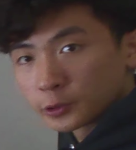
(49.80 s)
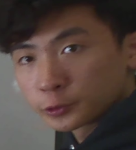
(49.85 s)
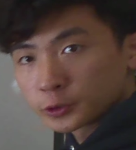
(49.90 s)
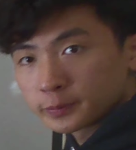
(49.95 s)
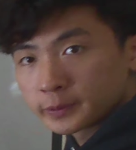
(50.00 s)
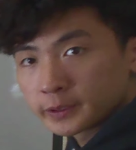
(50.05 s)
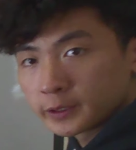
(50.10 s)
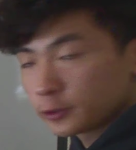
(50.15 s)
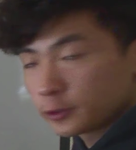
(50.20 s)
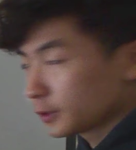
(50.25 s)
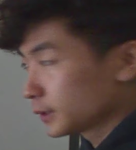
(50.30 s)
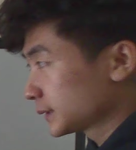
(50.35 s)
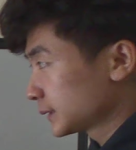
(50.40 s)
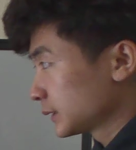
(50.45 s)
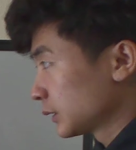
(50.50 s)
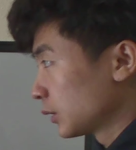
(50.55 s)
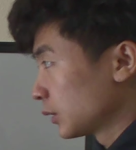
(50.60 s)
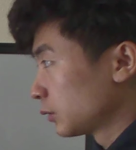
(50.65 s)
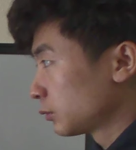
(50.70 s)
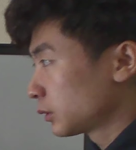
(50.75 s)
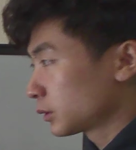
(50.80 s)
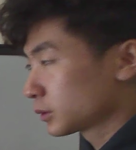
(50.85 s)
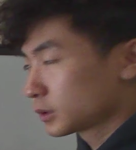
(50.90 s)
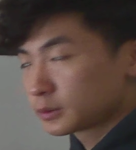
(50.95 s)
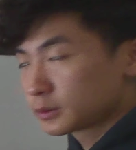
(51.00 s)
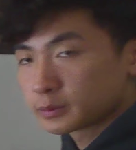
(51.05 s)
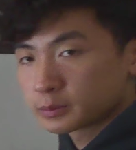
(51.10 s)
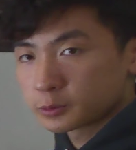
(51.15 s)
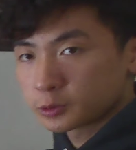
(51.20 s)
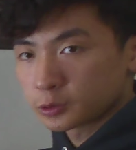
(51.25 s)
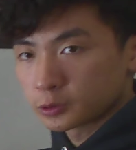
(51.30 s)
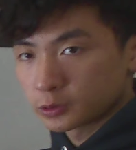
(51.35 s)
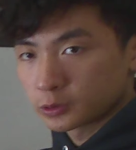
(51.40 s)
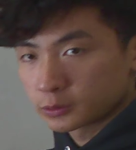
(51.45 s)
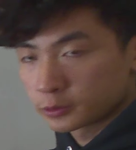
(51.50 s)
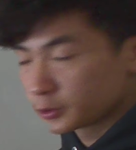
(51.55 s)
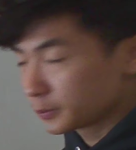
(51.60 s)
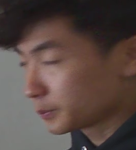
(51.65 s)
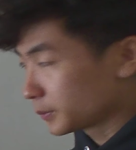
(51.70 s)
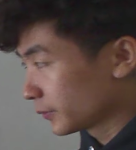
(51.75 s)
group here is the OR
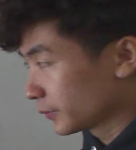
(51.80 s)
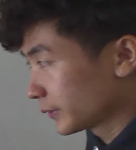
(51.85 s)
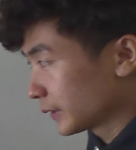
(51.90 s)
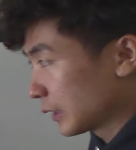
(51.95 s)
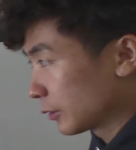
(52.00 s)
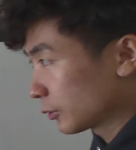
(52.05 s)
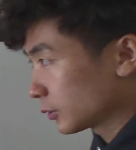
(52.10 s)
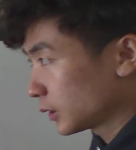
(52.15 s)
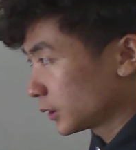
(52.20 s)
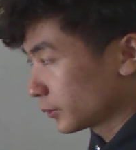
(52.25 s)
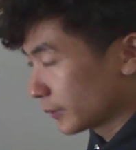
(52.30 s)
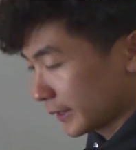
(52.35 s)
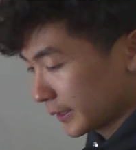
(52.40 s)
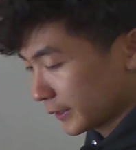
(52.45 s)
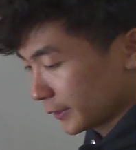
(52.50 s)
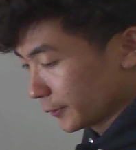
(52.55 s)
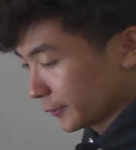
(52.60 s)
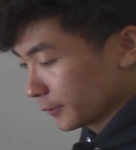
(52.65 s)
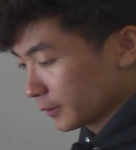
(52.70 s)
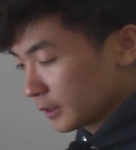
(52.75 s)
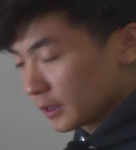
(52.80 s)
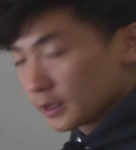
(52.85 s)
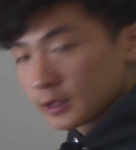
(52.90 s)
group of the alcohol right here.